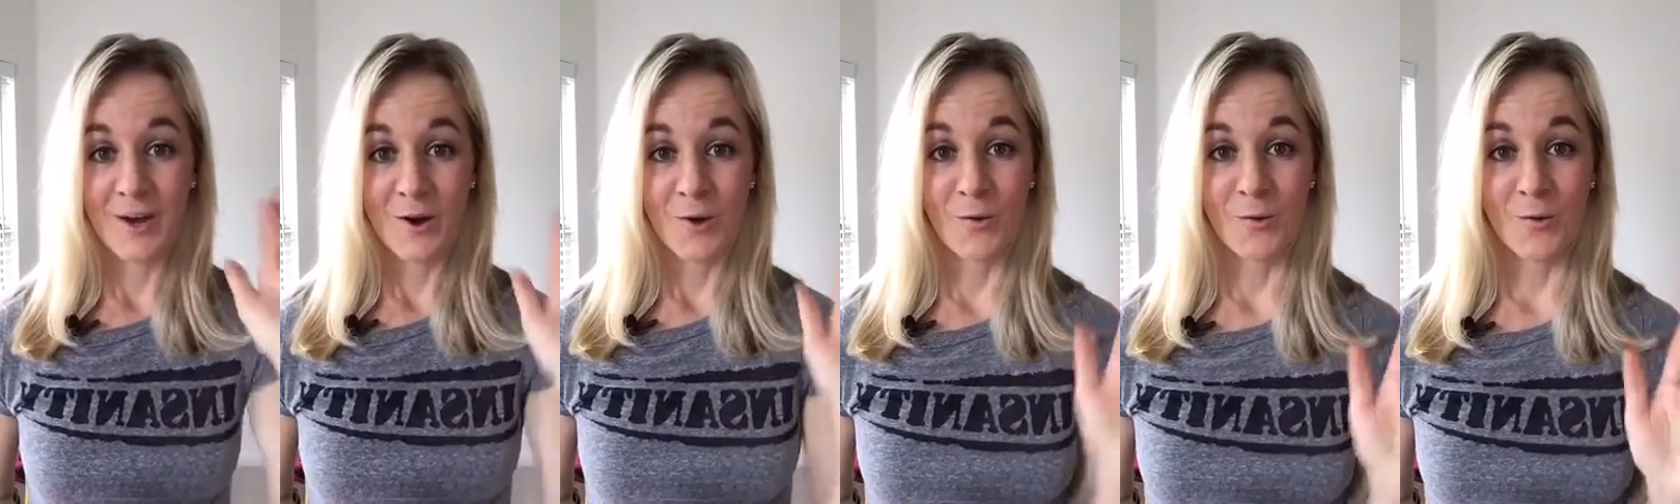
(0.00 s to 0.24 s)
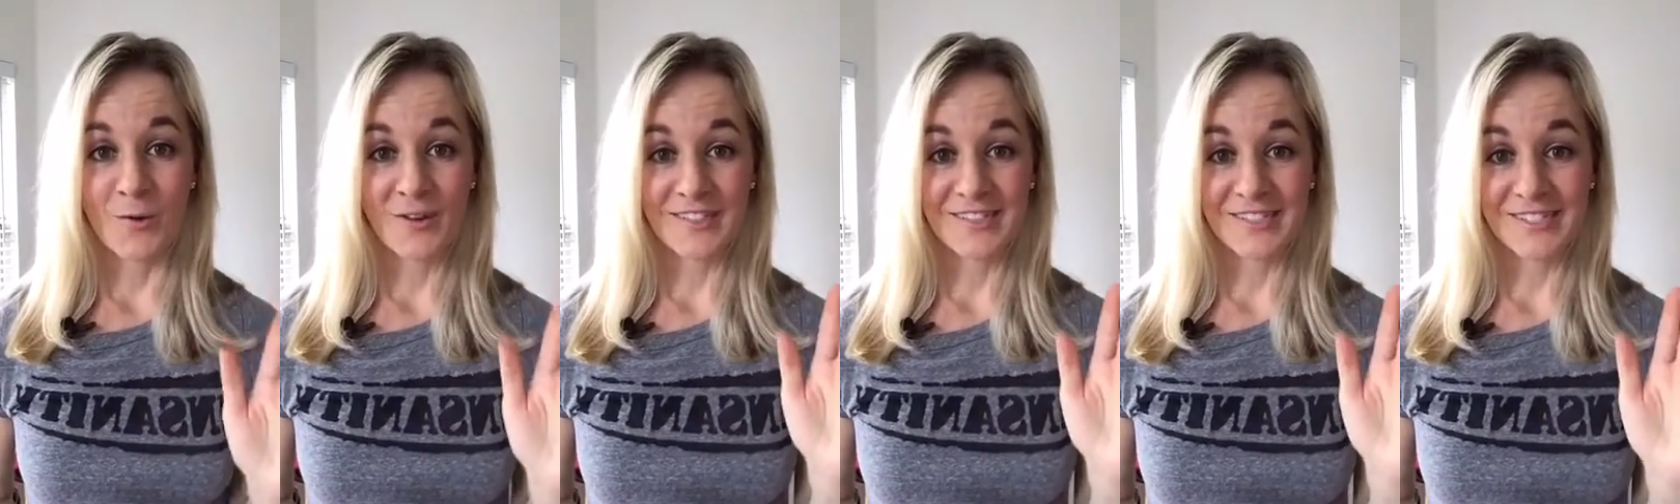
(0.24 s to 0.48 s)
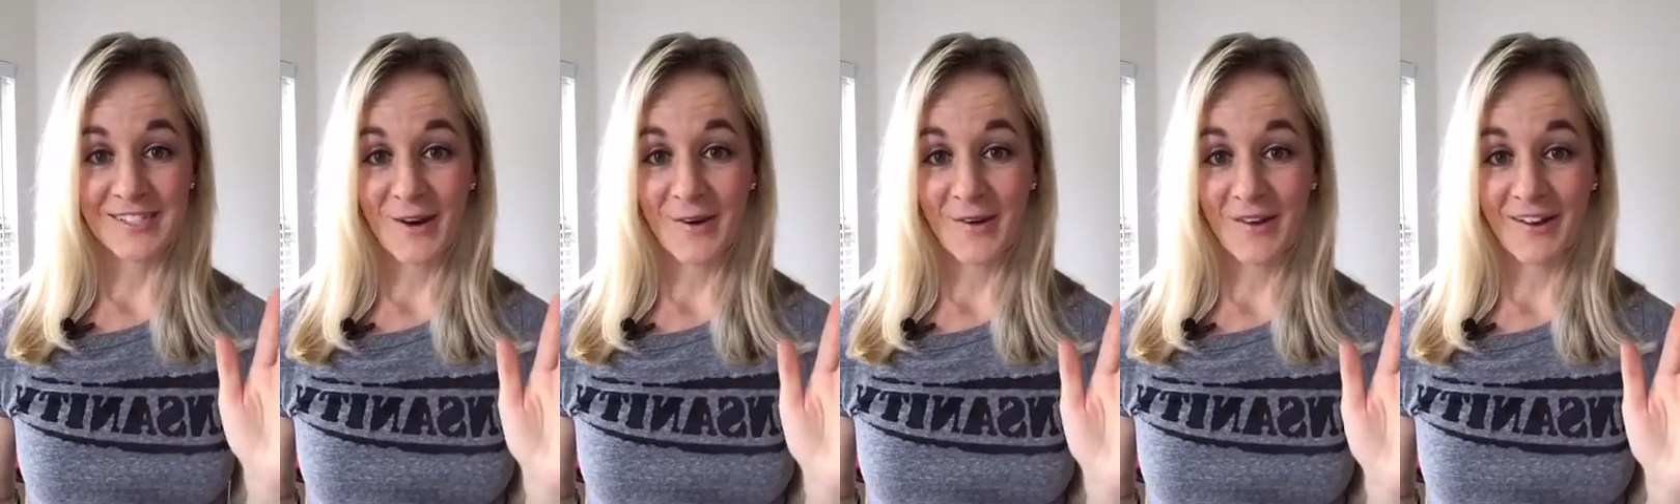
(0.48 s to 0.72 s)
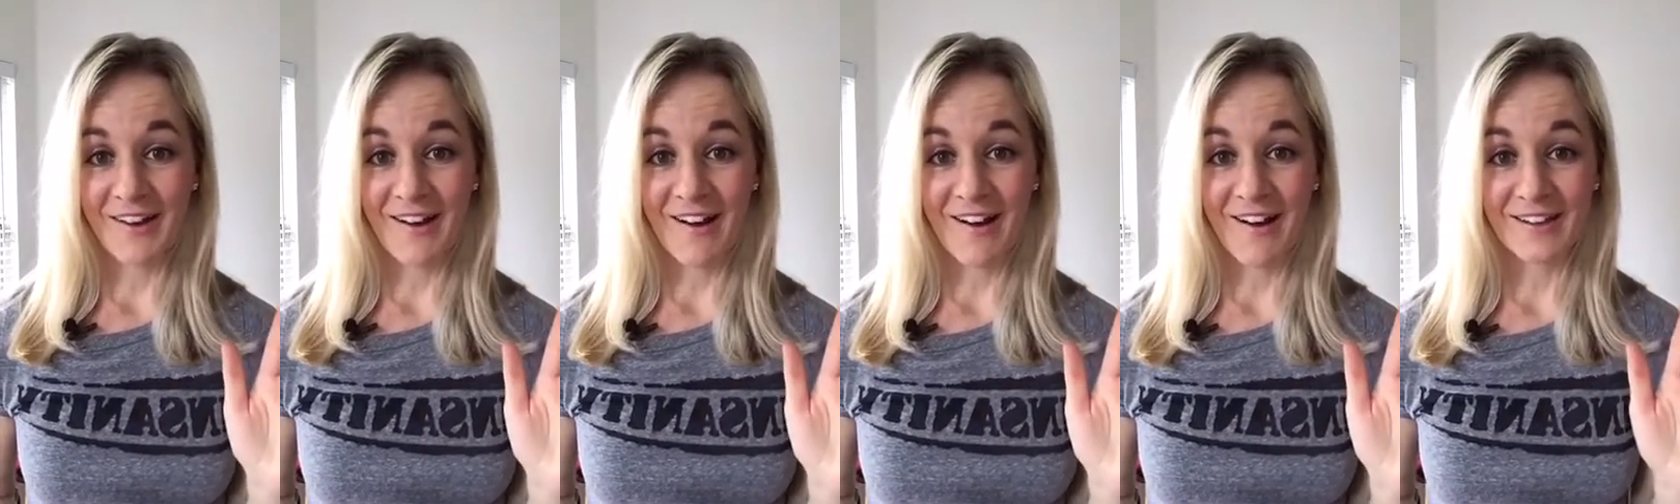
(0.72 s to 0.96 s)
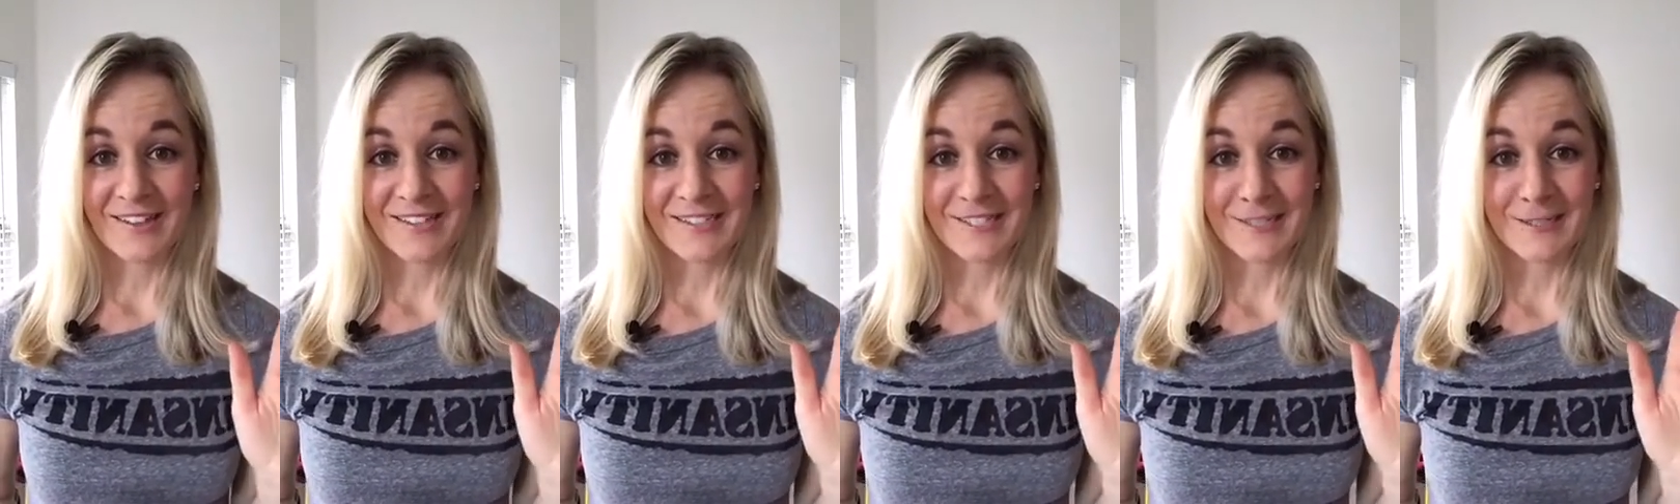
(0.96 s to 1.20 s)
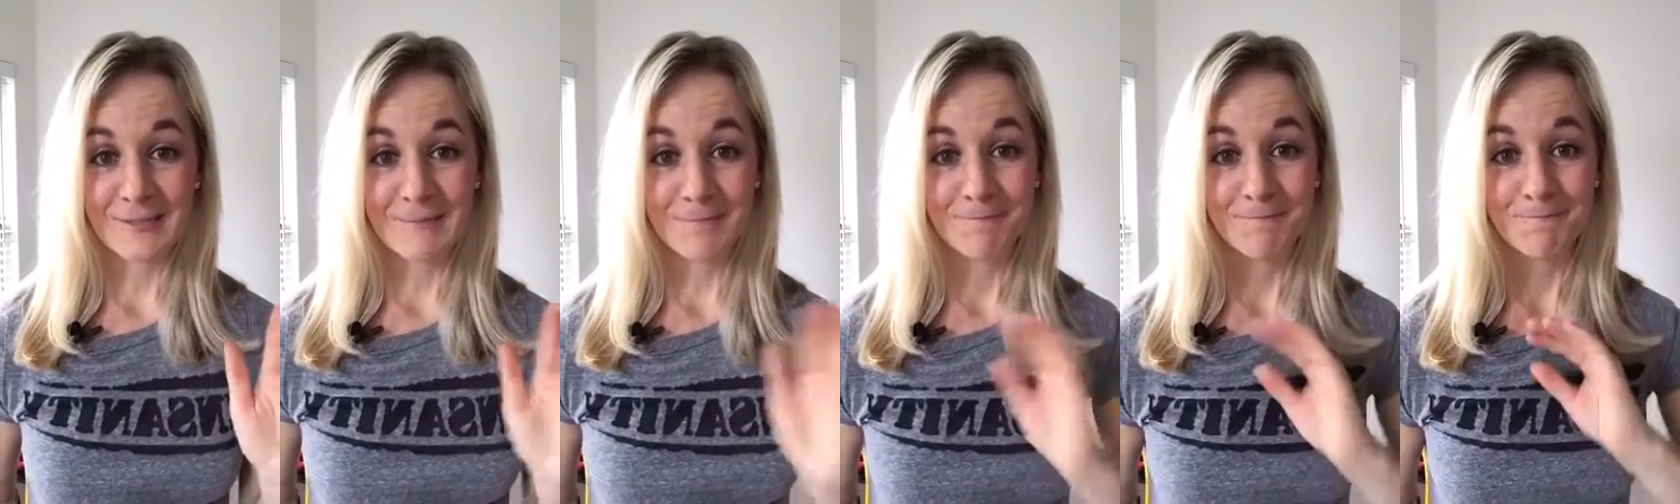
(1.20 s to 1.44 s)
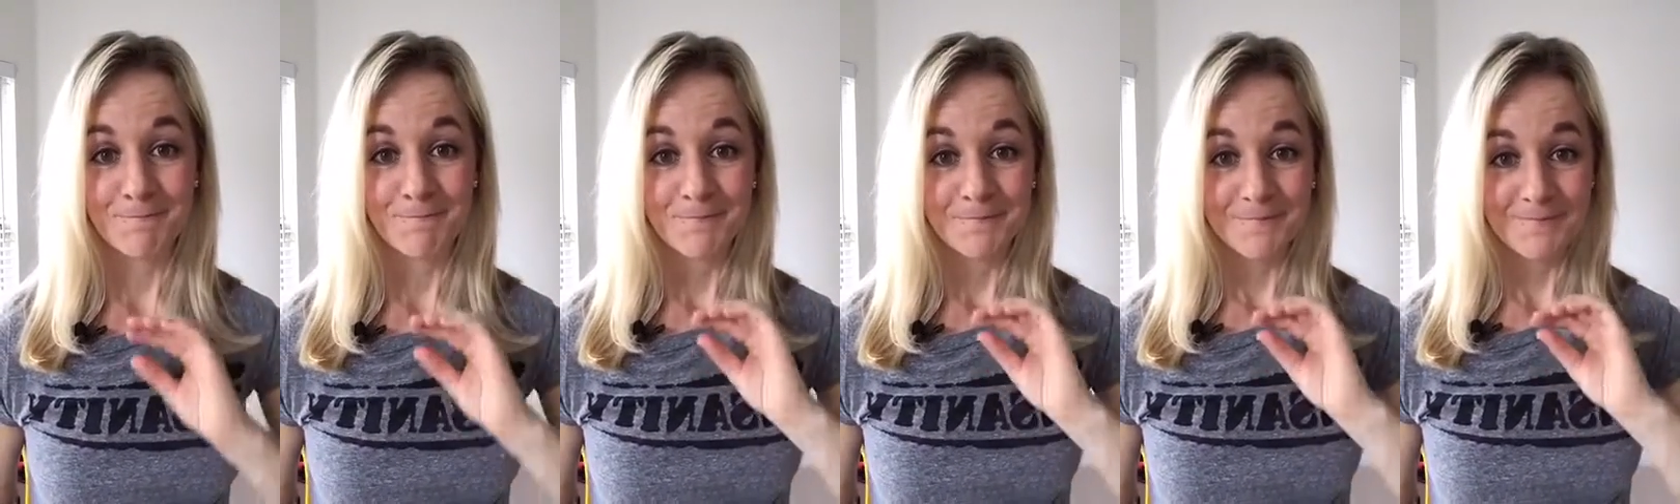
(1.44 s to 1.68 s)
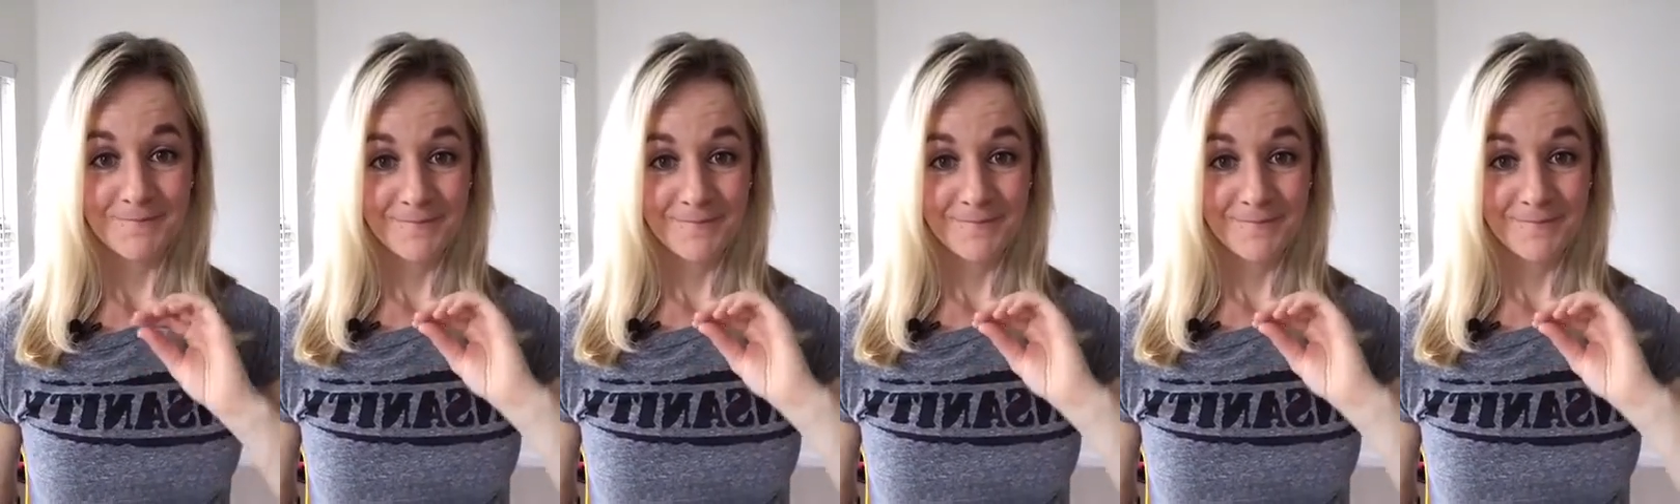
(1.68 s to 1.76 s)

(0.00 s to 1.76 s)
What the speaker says: what's going awesome,